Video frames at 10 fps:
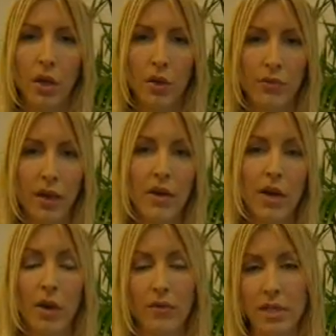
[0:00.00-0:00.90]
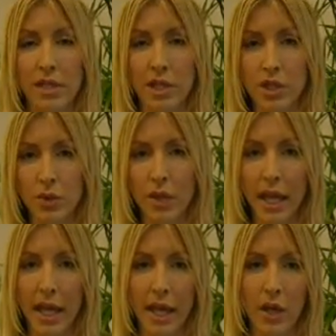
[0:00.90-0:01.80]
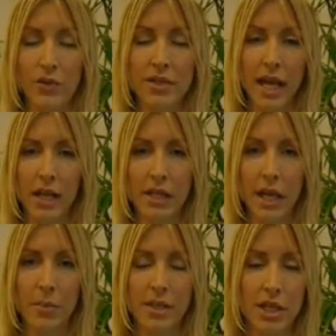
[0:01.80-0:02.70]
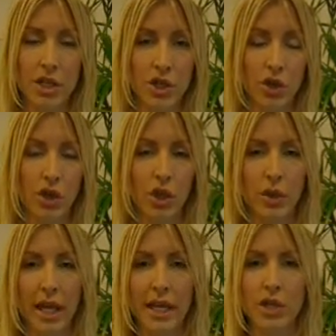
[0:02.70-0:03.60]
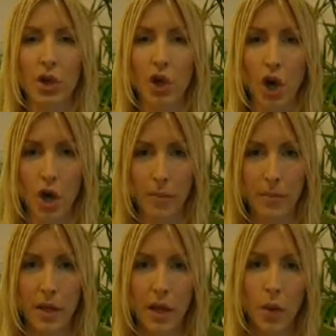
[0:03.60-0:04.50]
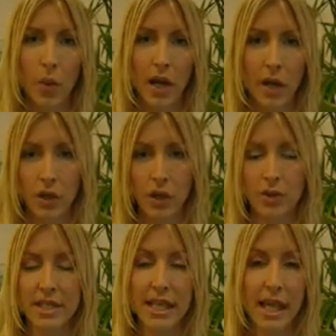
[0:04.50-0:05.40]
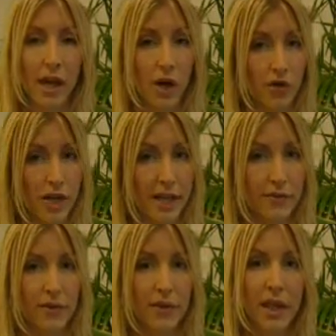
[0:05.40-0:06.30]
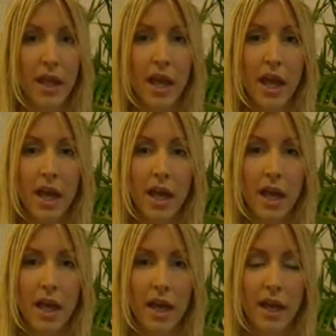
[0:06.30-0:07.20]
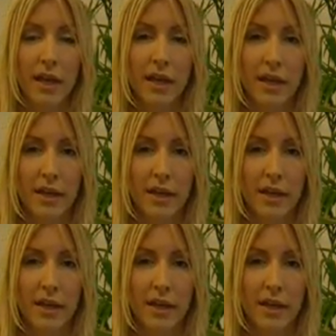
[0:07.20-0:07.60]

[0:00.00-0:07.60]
who very obviously do care, who've signed our petition on uk.com. Because Heather, I mean, because in terms of the media